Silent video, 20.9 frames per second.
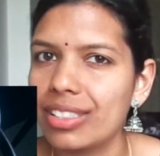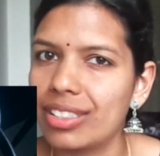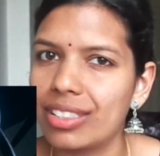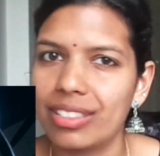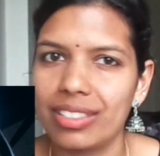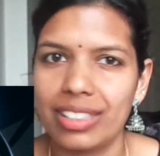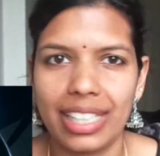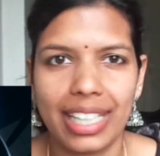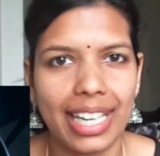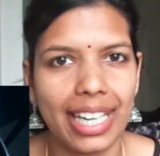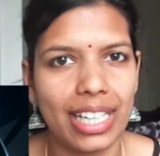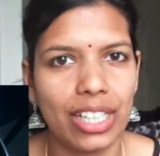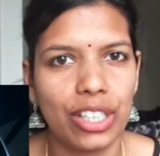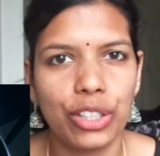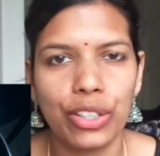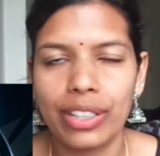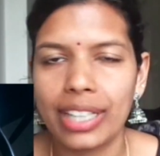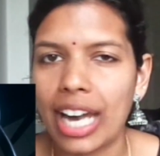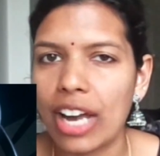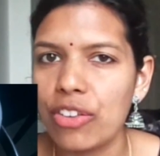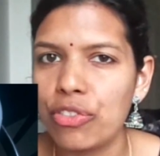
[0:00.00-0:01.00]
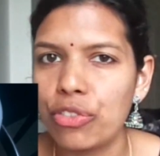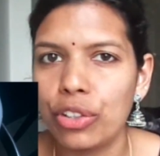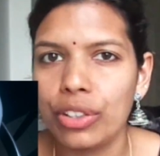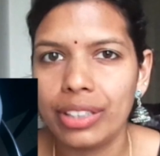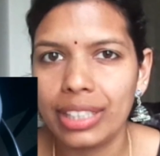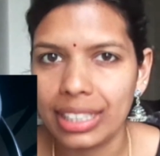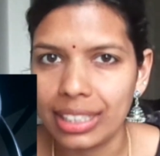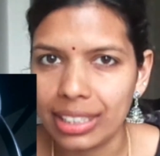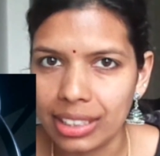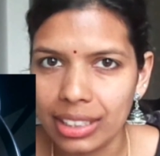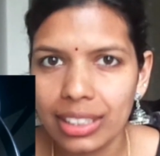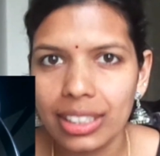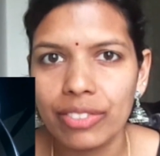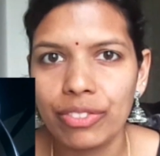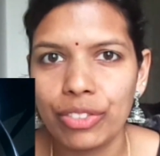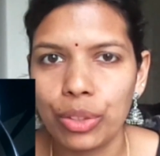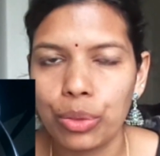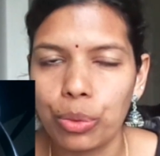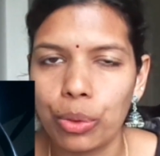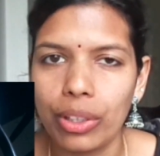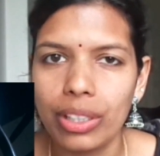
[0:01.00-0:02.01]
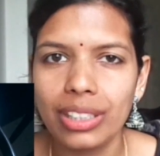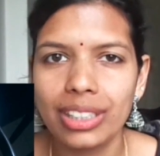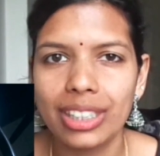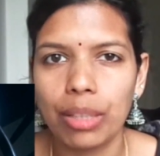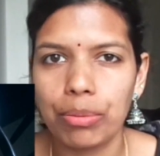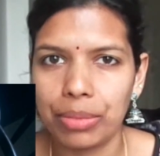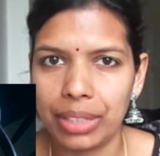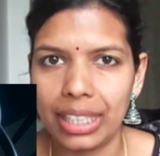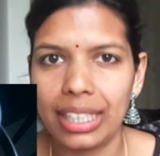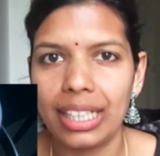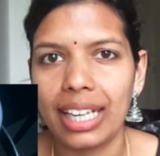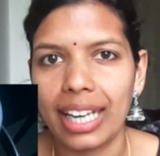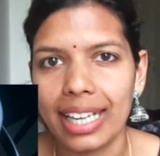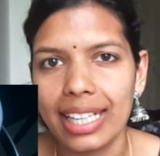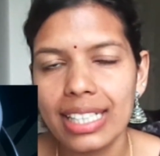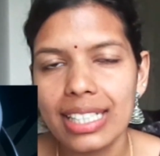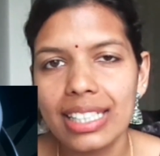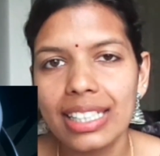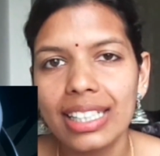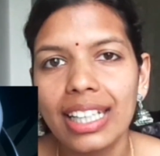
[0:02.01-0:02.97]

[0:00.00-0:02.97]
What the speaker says: Again, you can have it for dinner if you want something light.